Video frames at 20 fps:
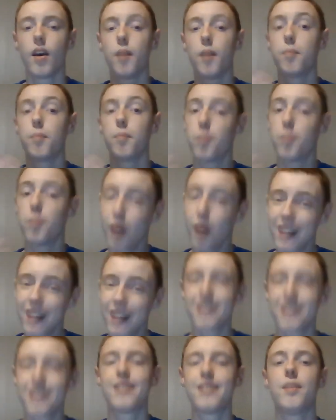
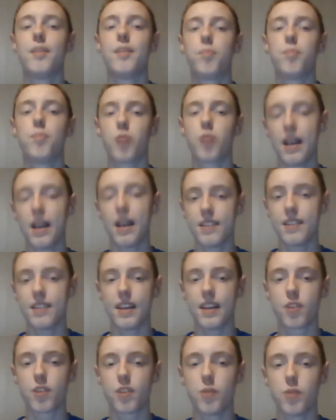But the price
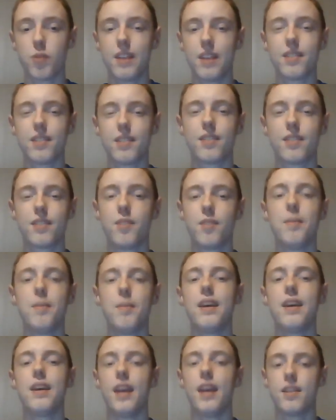increase to
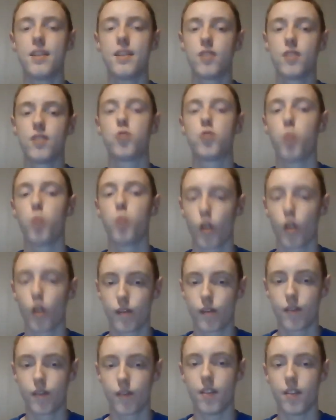me isn't
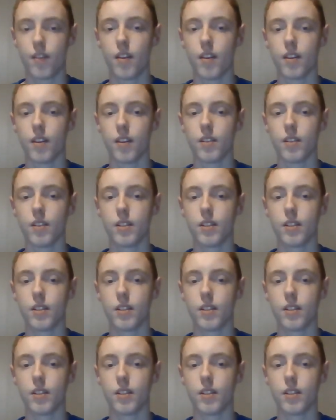worth the